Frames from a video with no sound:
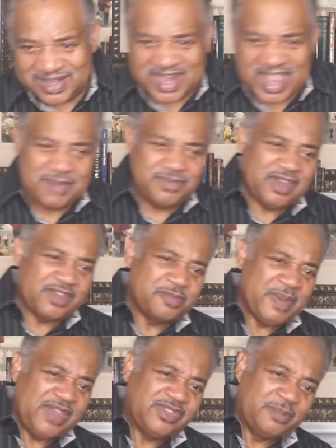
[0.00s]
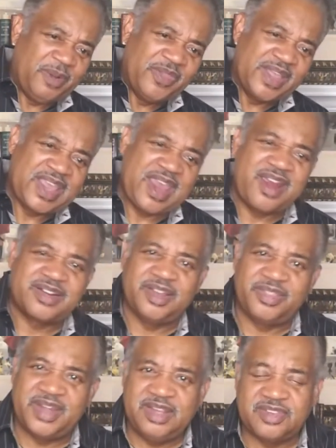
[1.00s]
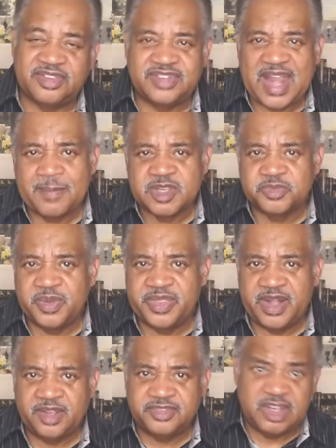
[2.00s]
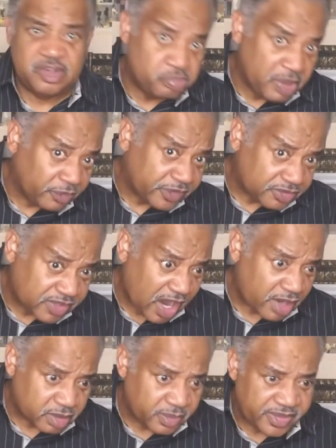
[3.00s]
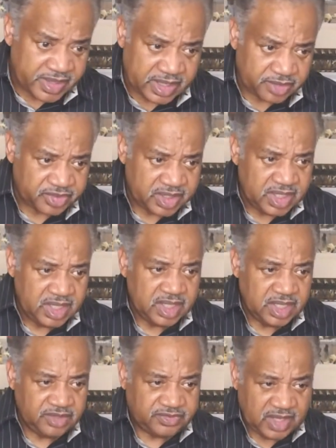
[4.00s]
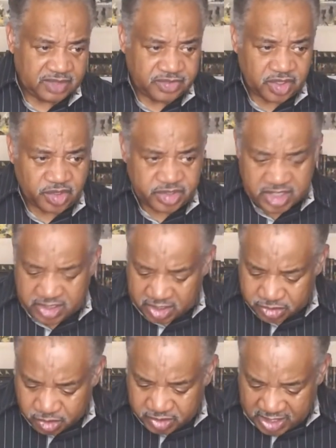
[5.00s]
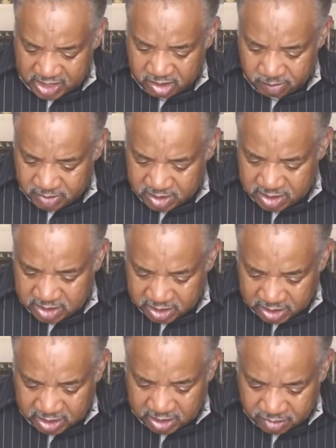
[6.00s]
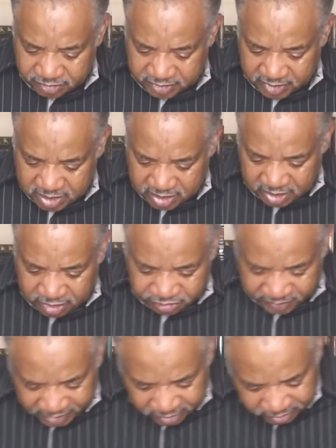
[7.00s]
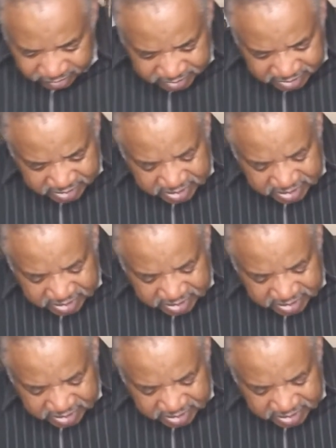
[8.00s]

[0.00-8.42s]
he names us based upon the character that he's established within us. He's built this character within us. He says, so your new name is Israel.